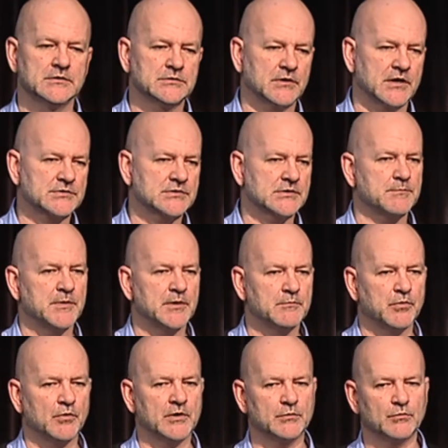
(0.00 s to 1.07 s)
to actually
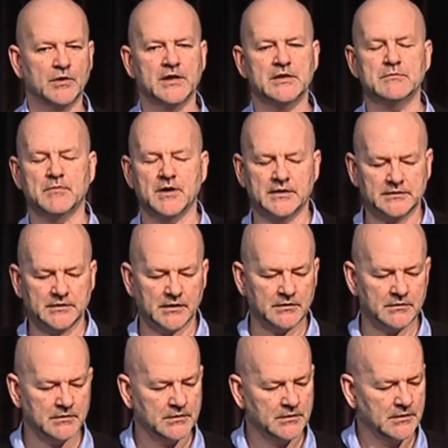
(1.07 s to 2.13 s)
pinpoint where you might go